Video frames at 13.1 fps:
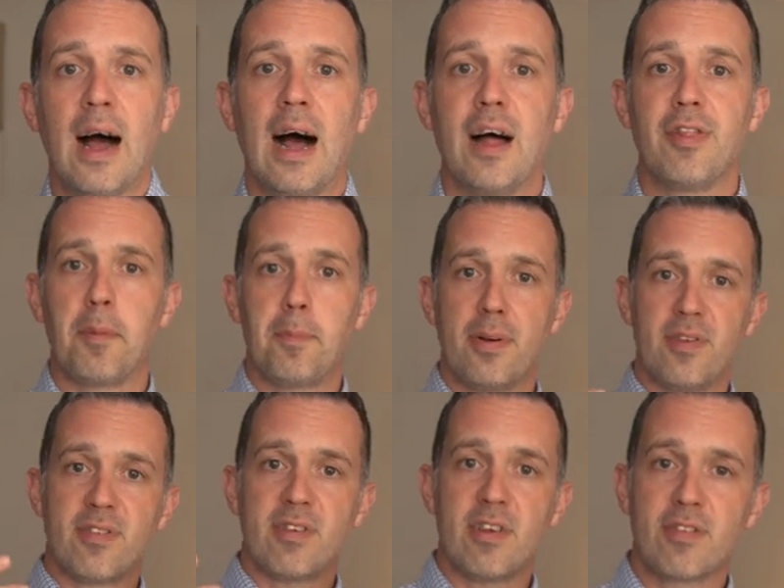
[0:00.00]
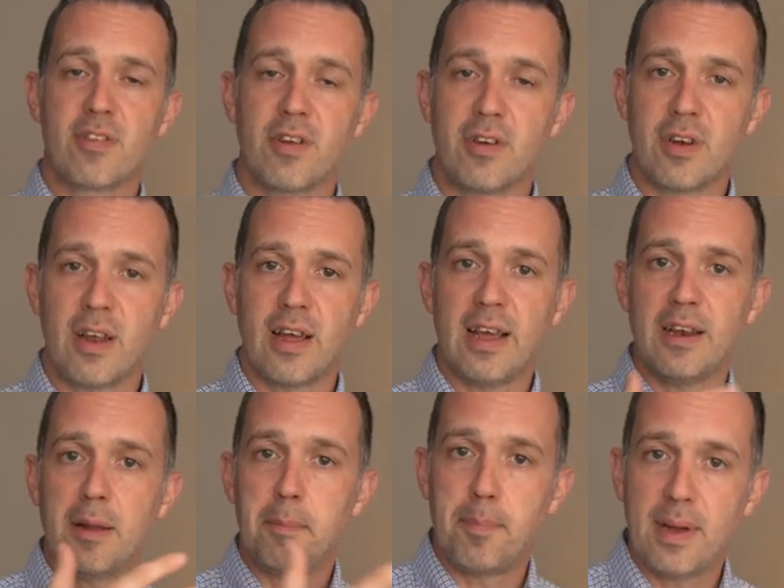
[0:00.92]
And the persistent
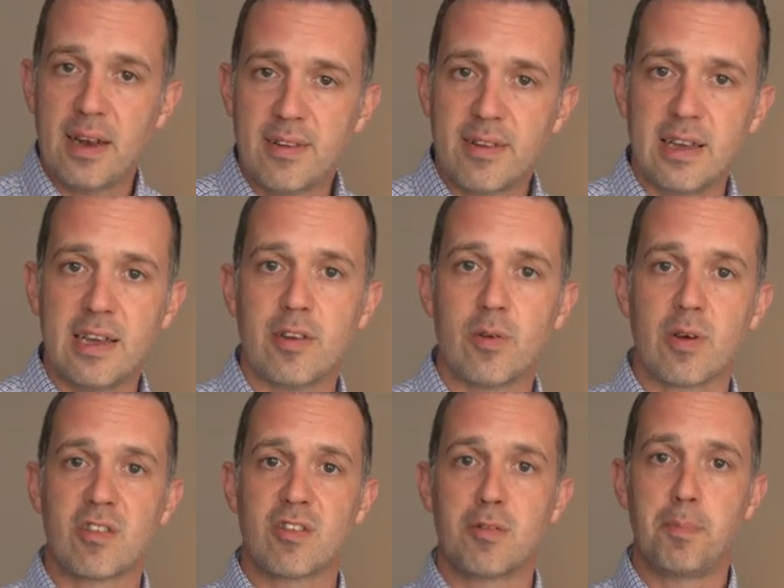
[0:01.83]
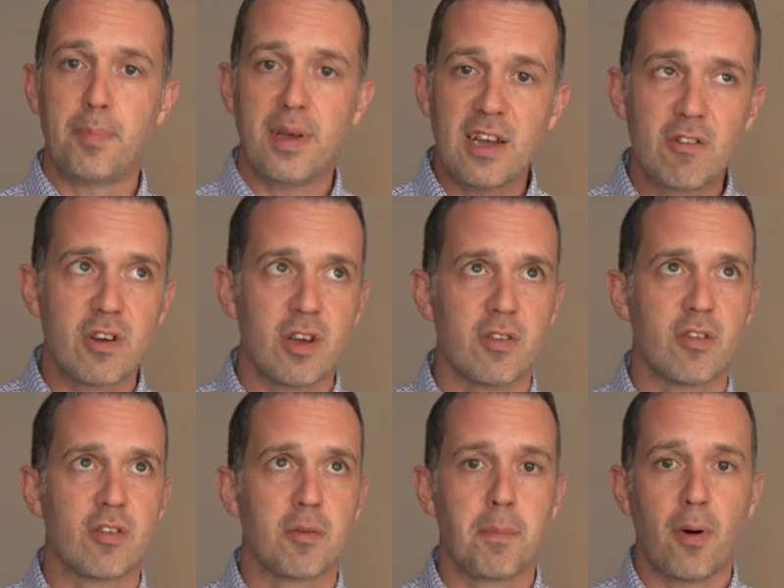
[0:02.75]
inability to
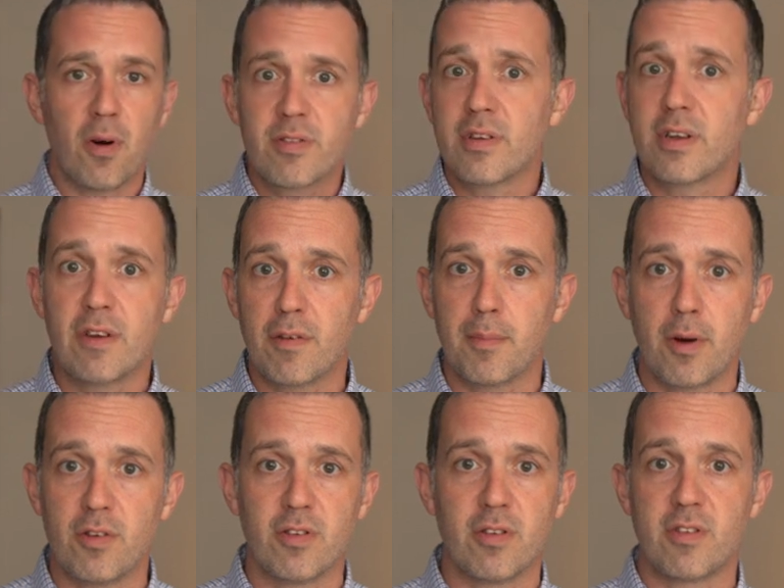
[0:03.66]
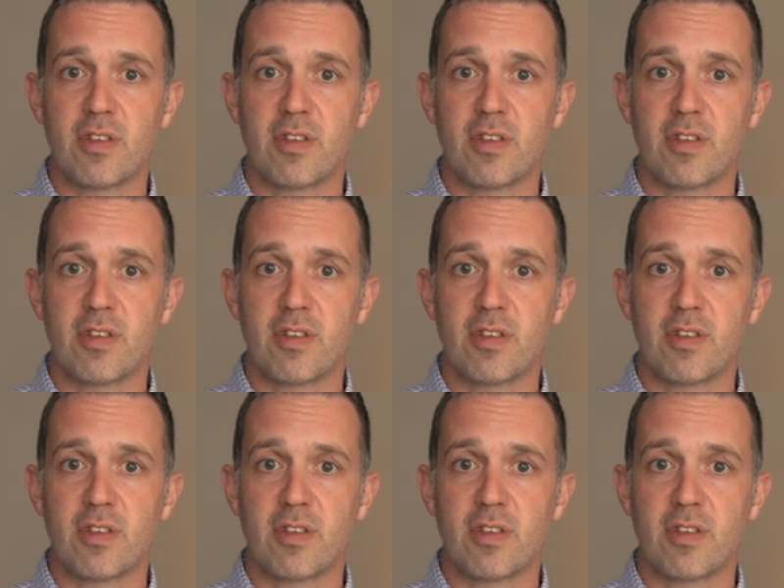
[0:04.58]
experience positive emotions,